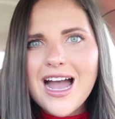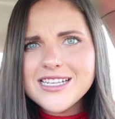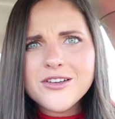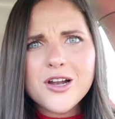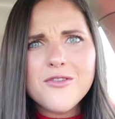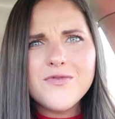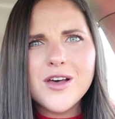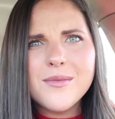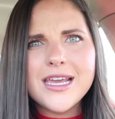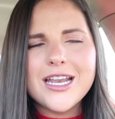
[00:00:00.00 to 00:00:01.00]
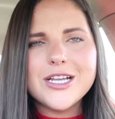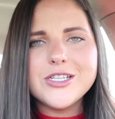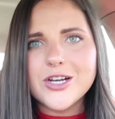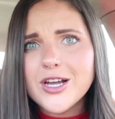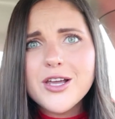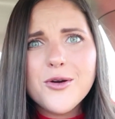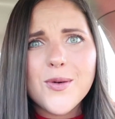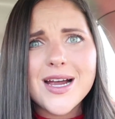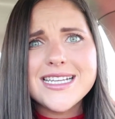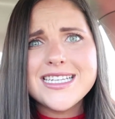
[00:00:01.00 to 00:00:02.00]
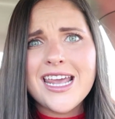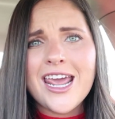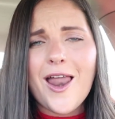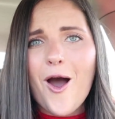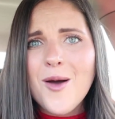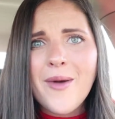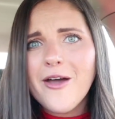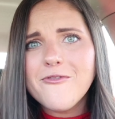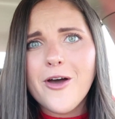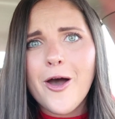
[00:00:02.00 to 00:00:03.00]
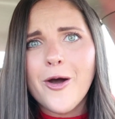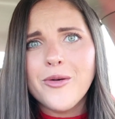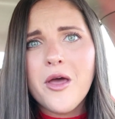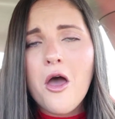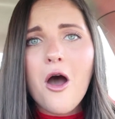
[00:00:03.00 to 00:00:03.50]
I started filming during quarantine on my phone.